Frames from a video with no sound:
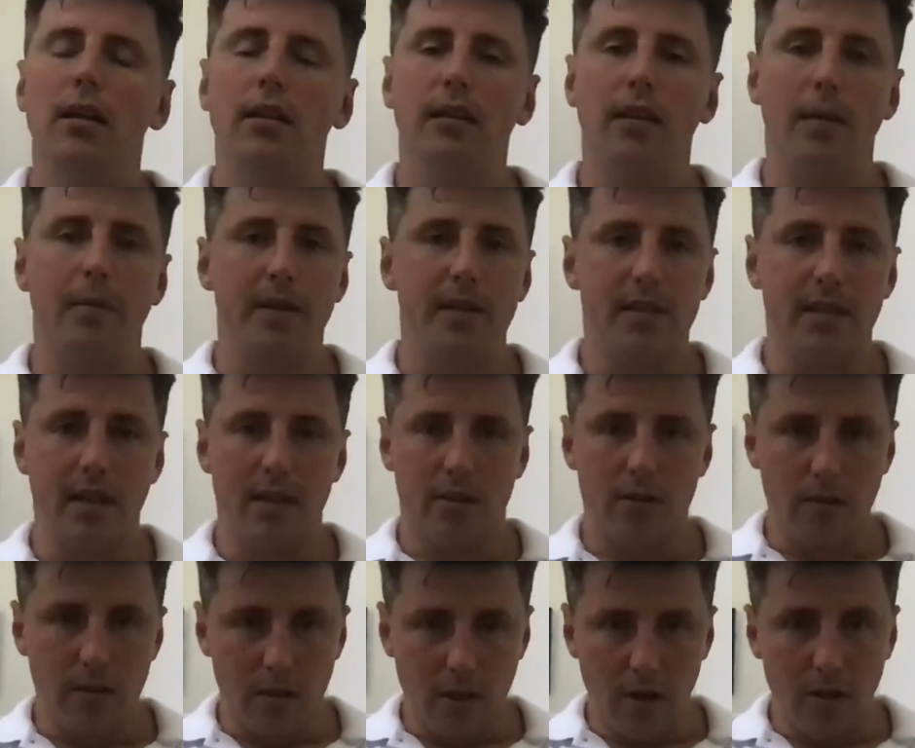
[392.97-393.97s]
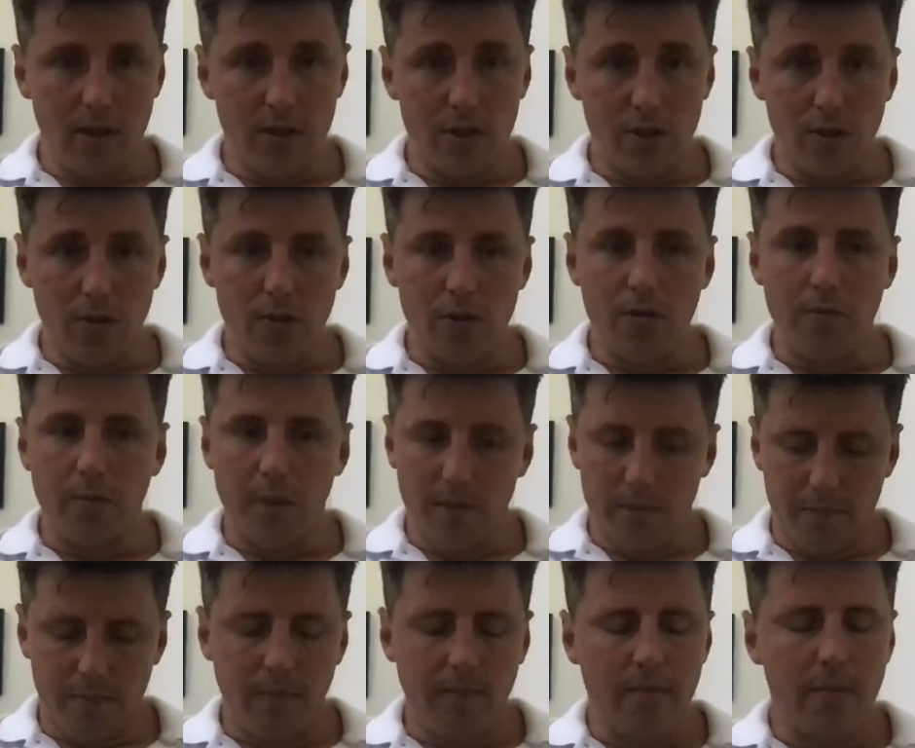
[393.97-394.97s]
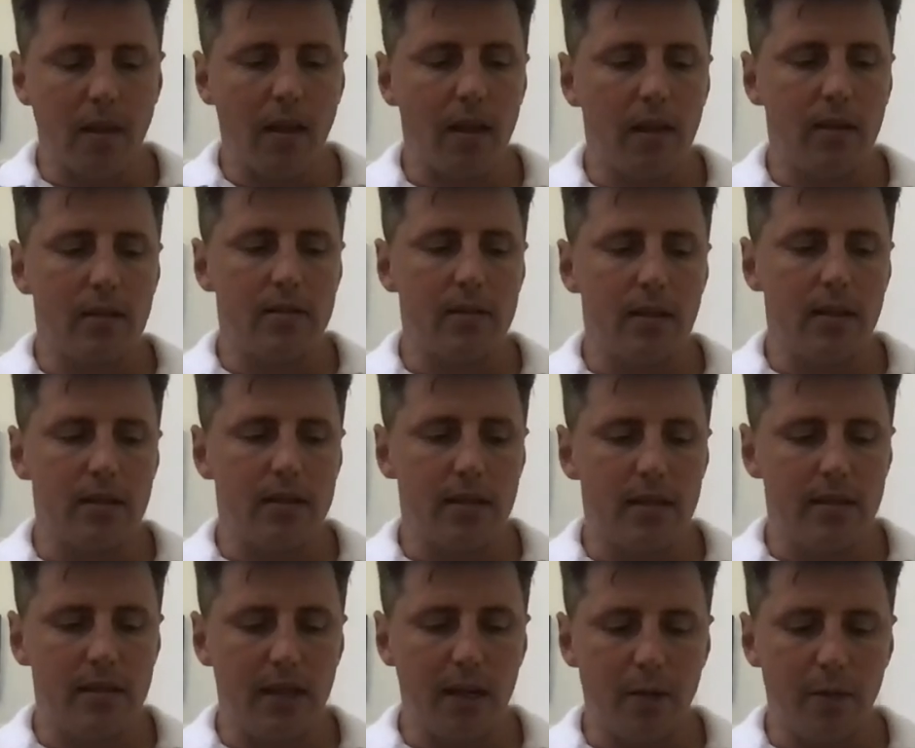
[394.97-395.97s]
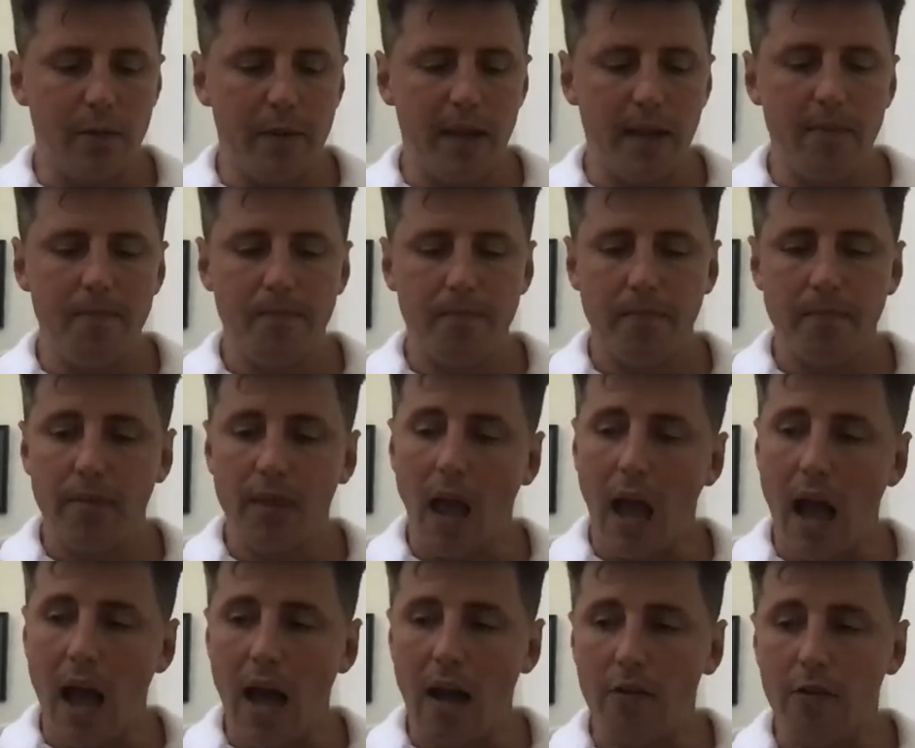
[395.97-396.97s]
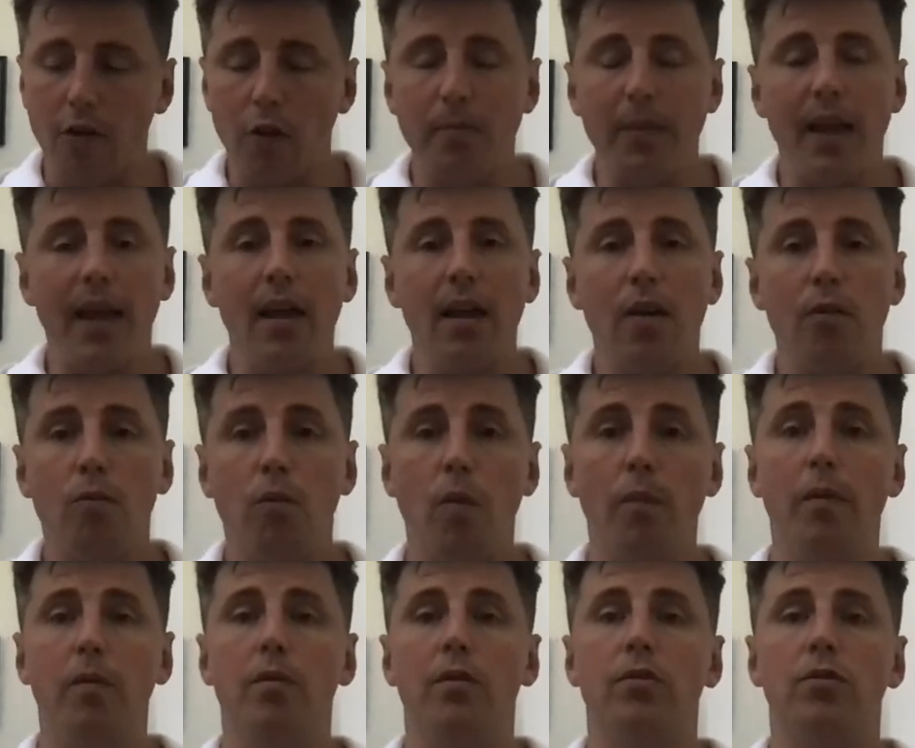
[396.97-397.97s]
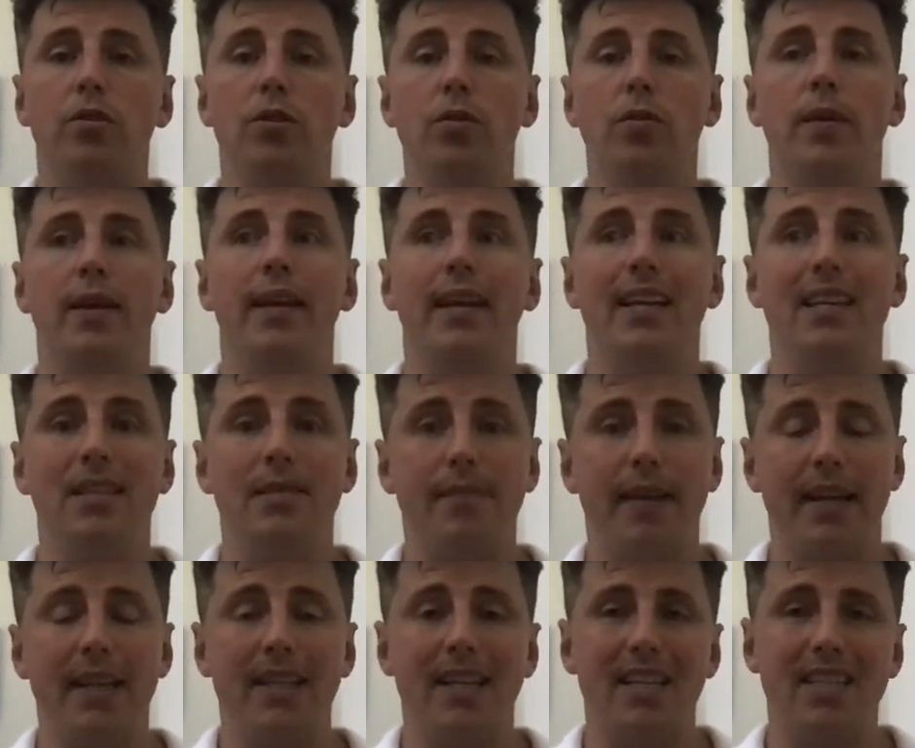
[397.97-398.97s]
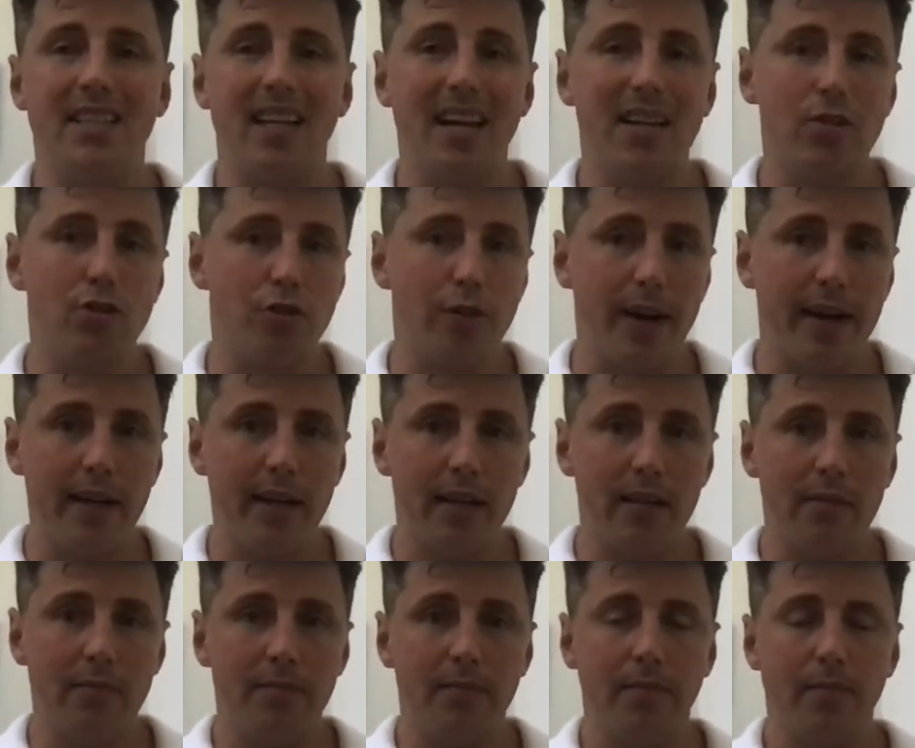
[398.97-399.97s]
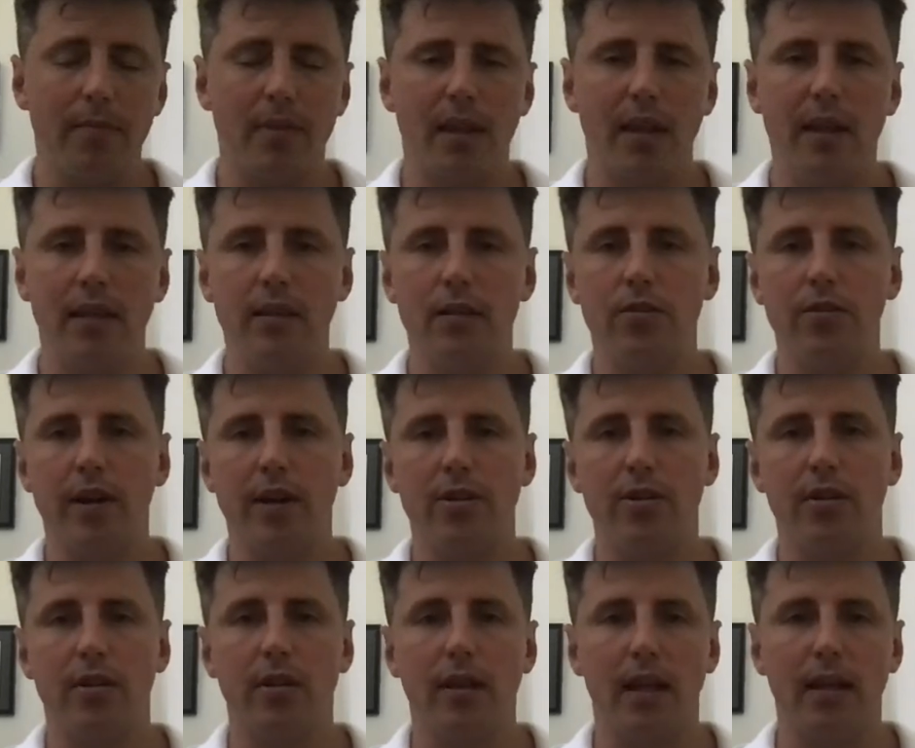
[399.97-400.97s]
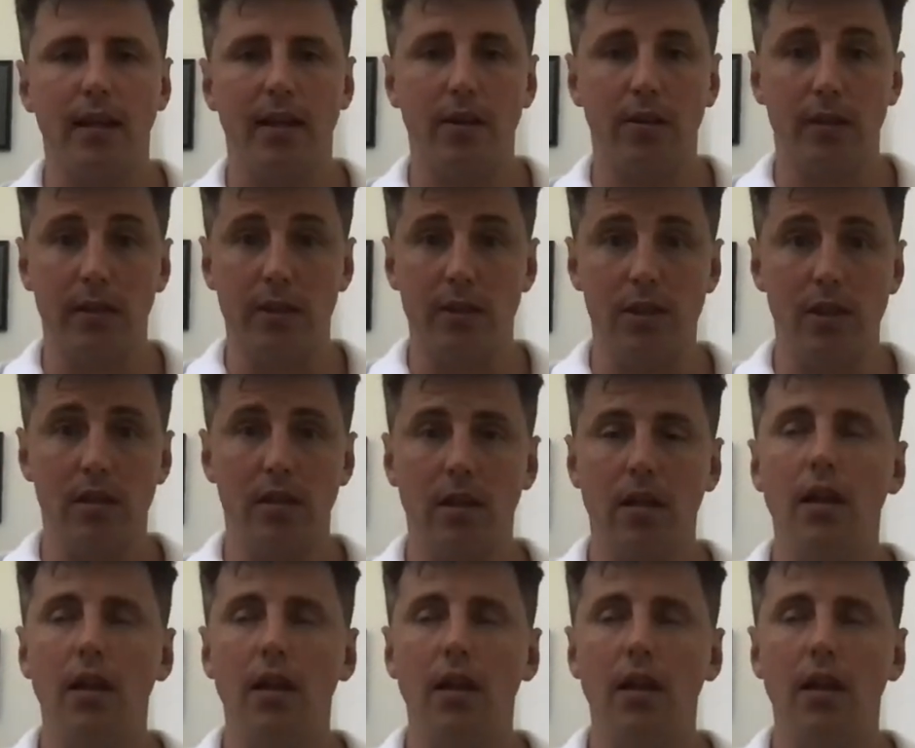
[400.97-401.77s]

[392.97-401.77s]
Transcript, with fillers: That being said, it's not the only solution, but stick with me here. Uh, from there, what we want to do is then start training them in the direction that they got injured.